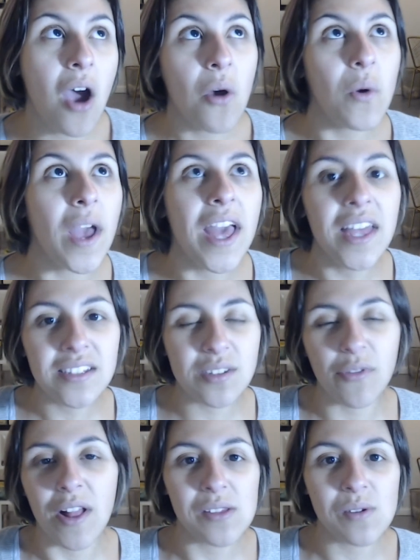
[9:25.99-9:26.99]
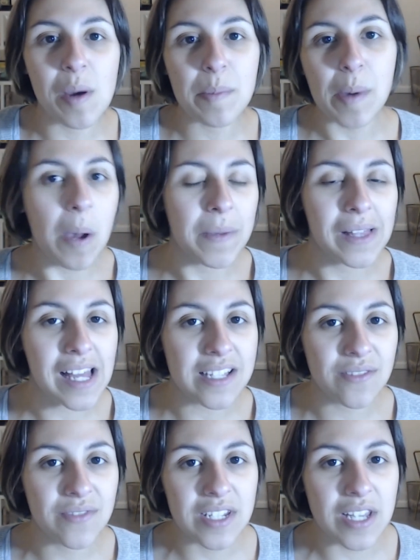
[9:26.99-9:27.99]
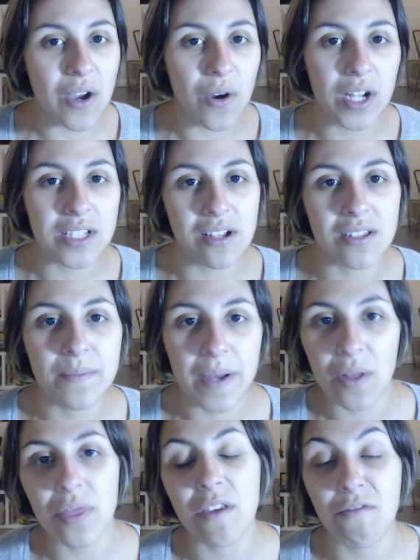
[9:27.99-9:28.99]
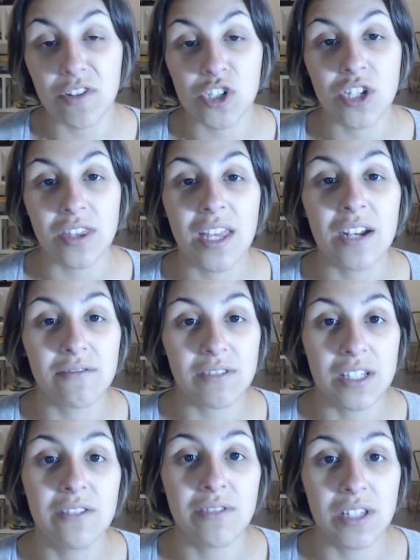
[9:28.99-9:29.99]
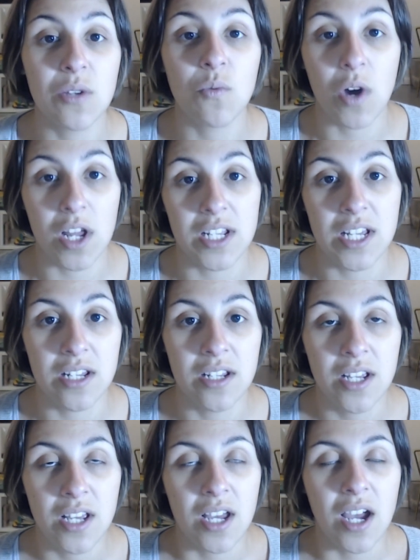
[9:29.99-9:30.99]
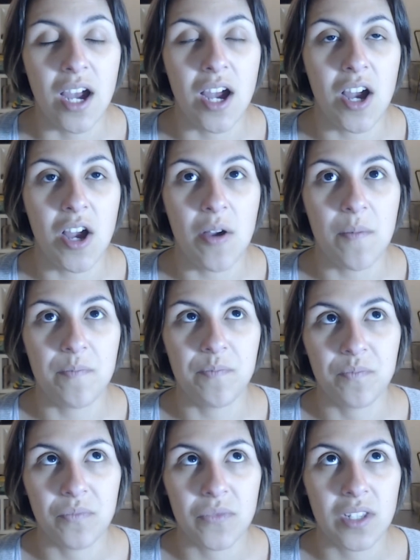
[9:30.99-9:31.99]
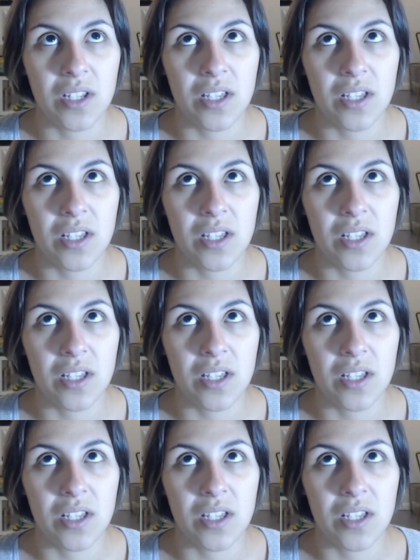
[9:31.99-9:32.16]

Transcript: Oh, and to follow up on my last video, I talked about the officiant that I really, really wanted. Um,